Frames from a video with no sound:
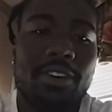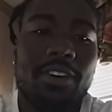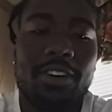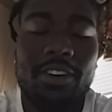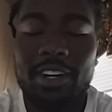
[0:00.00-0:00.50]

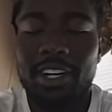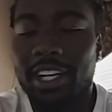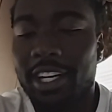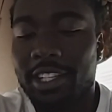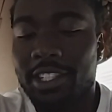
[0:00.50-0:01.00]

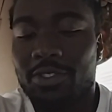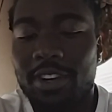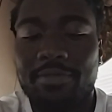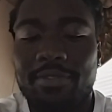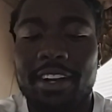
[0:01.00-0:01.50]
or Street
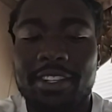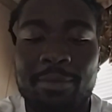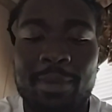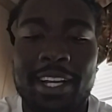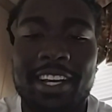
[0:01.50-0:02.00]
Fighter or something
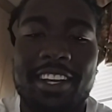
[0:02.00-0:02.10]
like that.